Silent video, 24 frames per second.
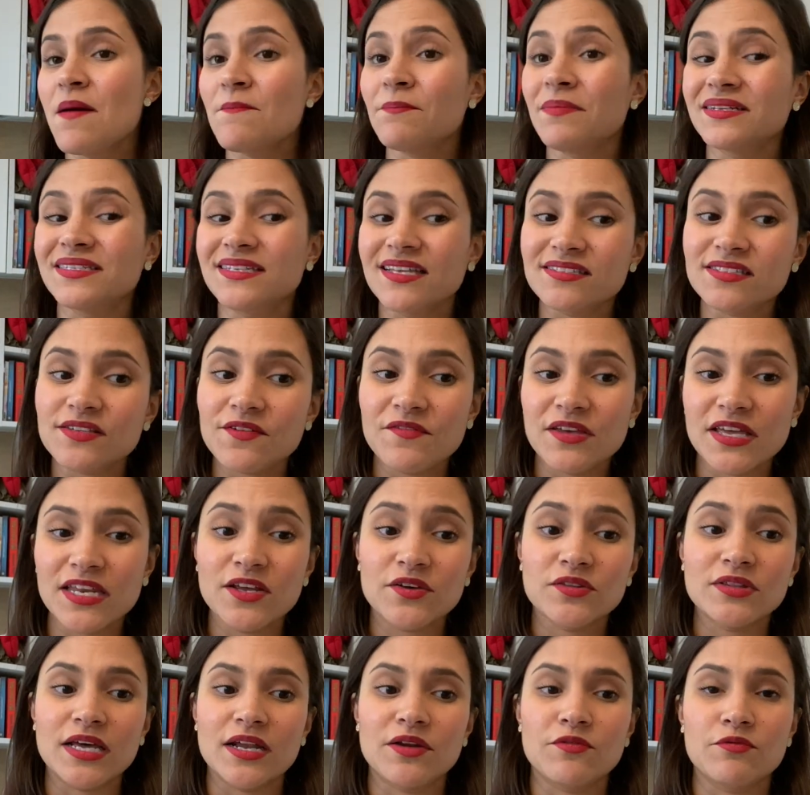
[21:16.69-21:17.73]
but that's a
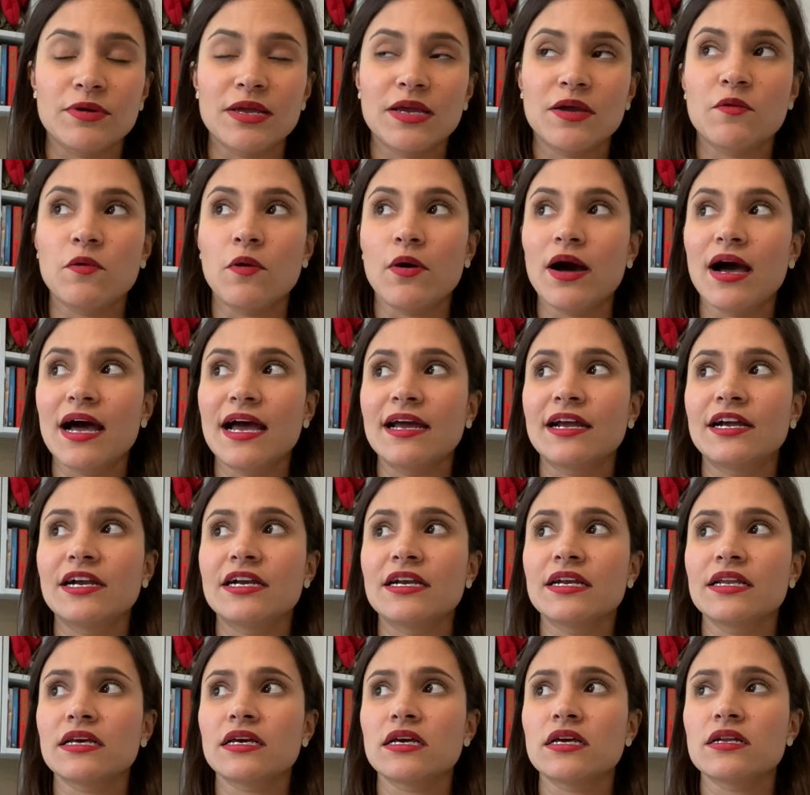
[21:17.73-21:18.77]
video that
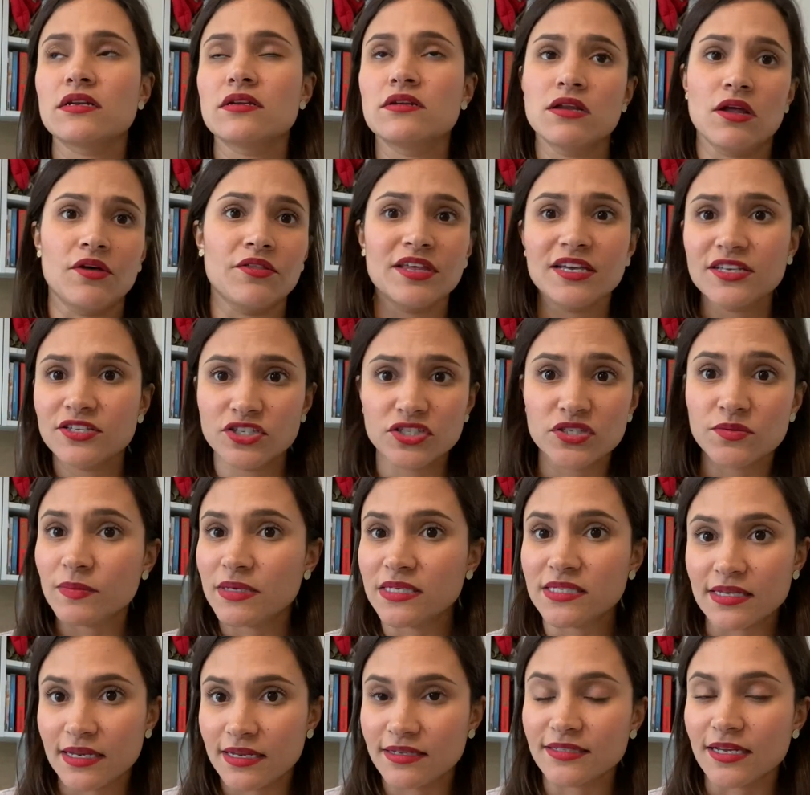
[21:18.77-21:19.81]
required nothing, just
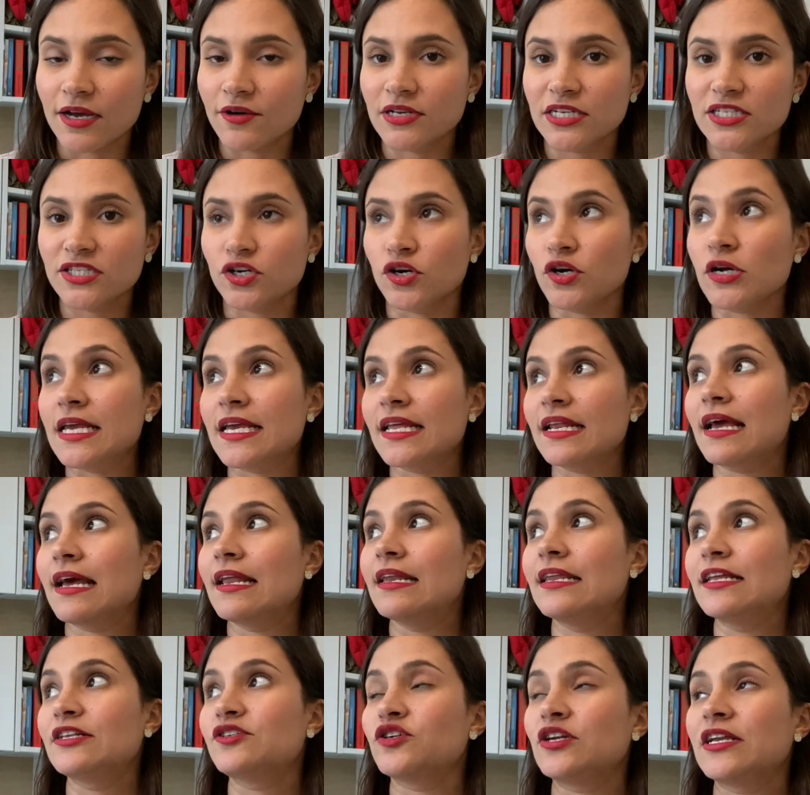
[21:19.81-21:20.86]
me sitting down and talking,
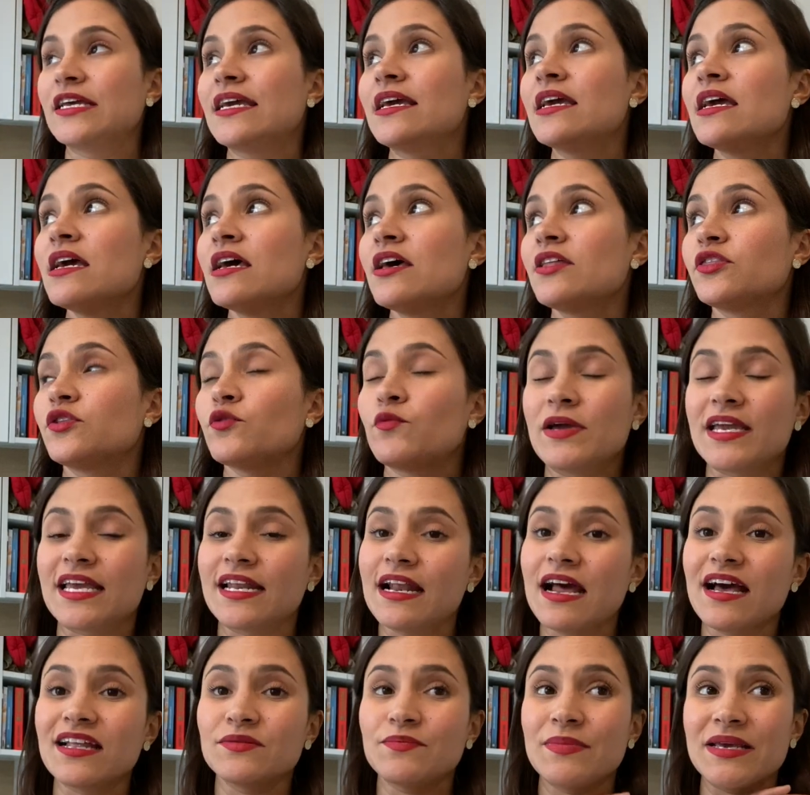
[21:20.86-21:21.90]
and literally the weekend
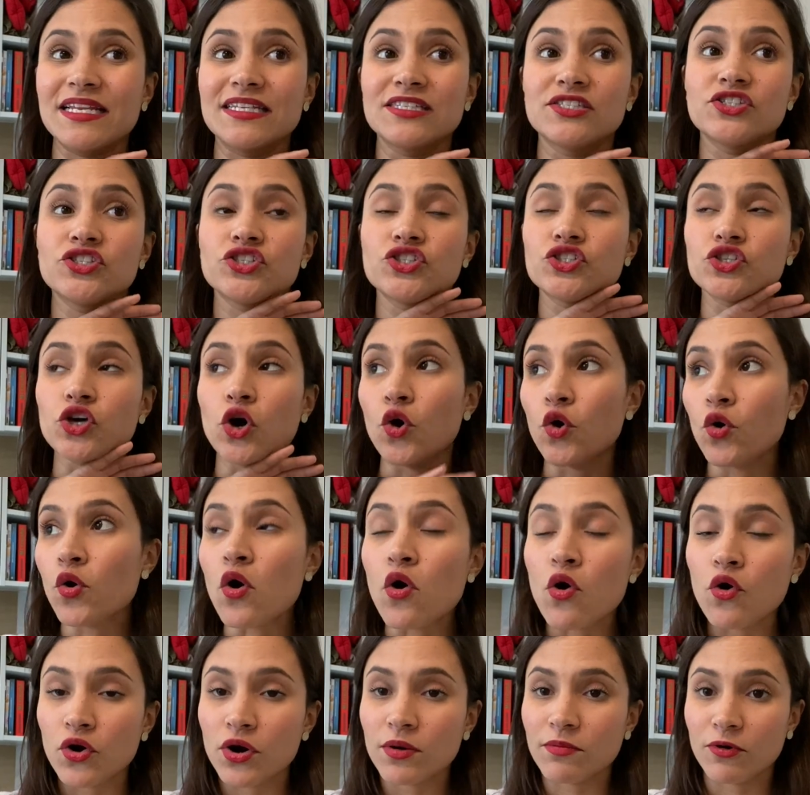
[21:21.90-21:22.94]
had been so
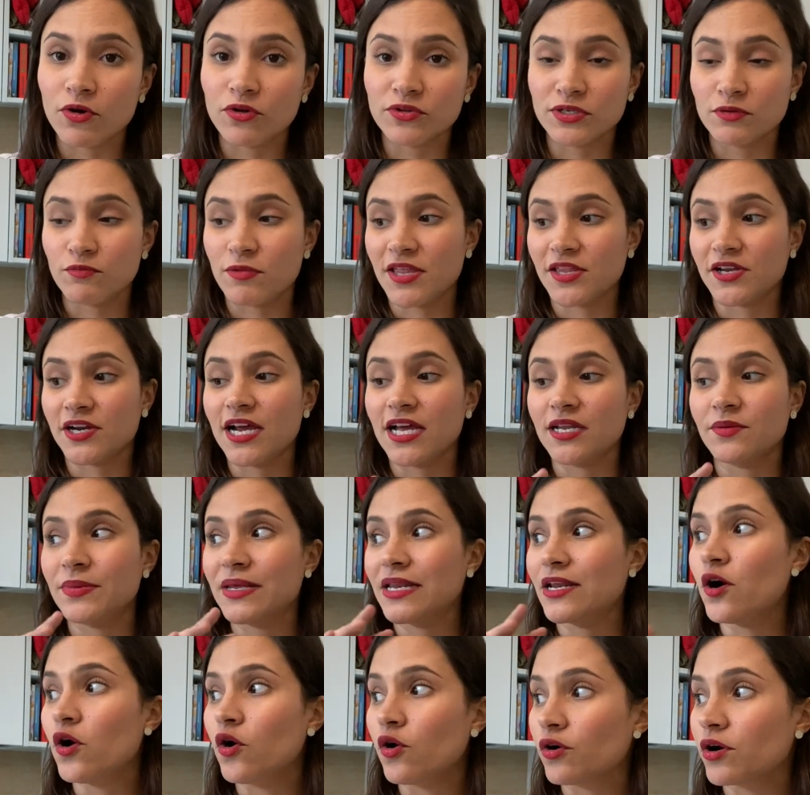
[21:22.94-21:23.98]
horrible, the weather had
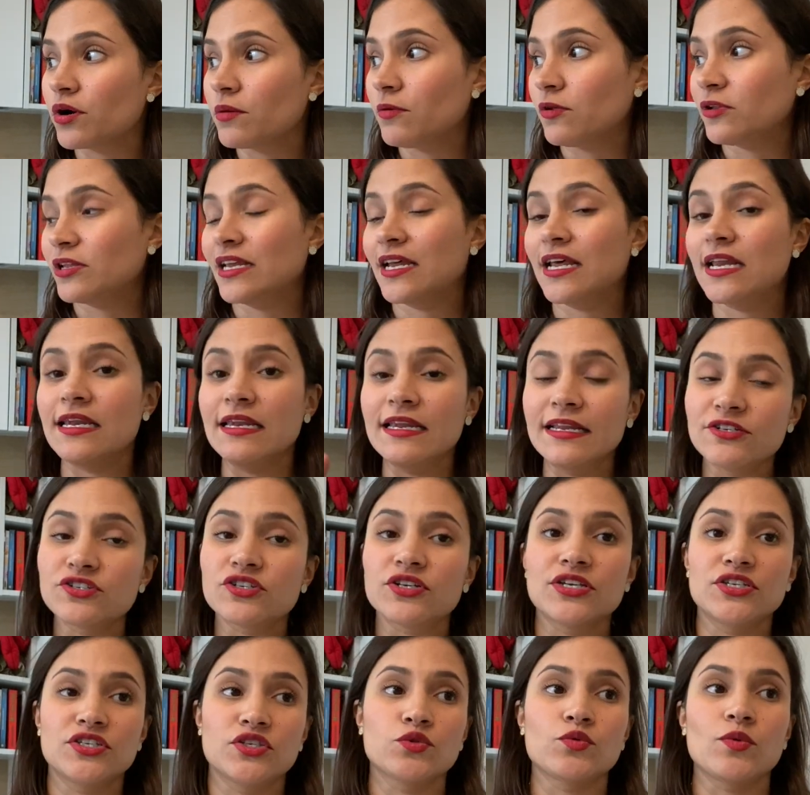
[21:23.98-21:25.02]
been horrible, and I
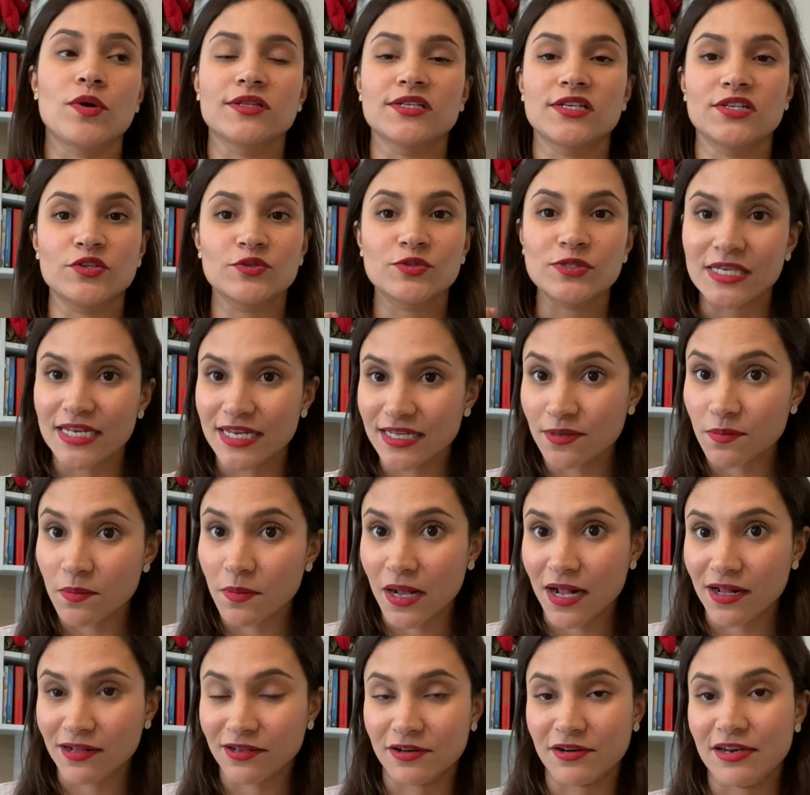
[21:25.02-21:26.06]
literally just wanted to sit in the
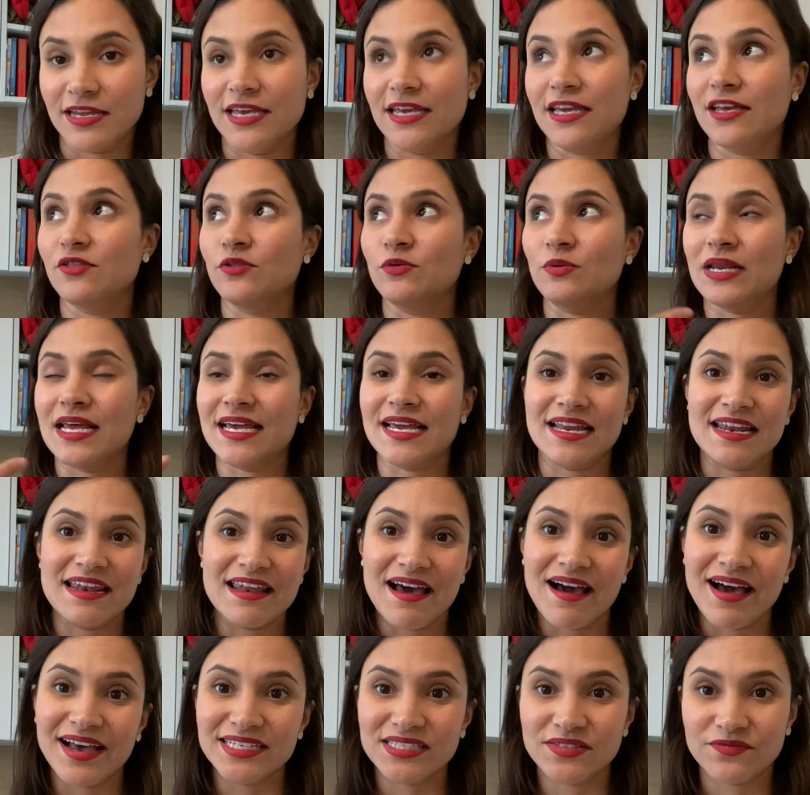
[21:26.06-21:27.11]
balcony and do like a
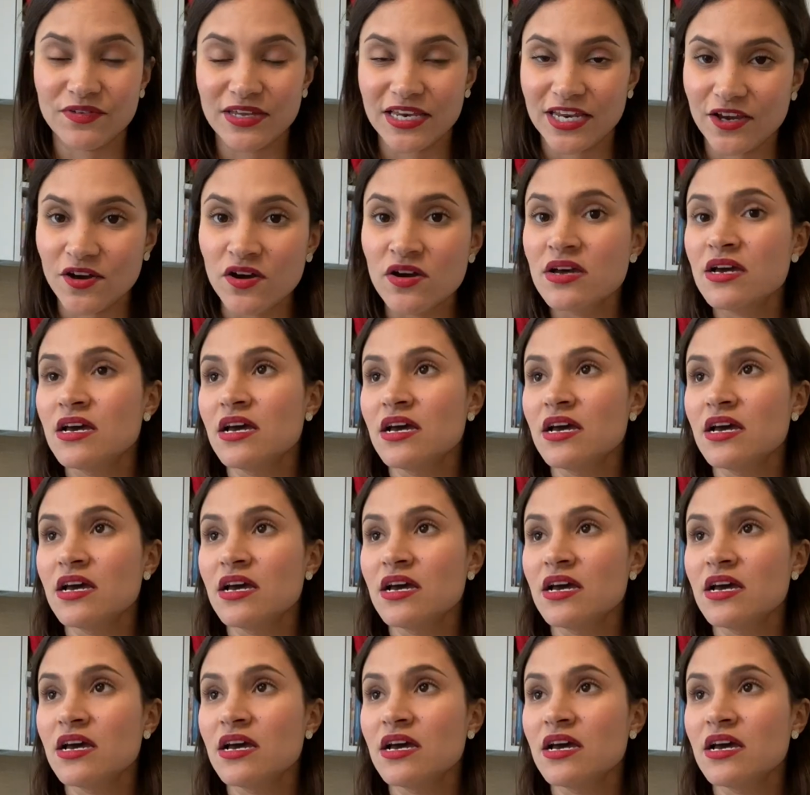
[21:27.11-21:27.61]
nice video.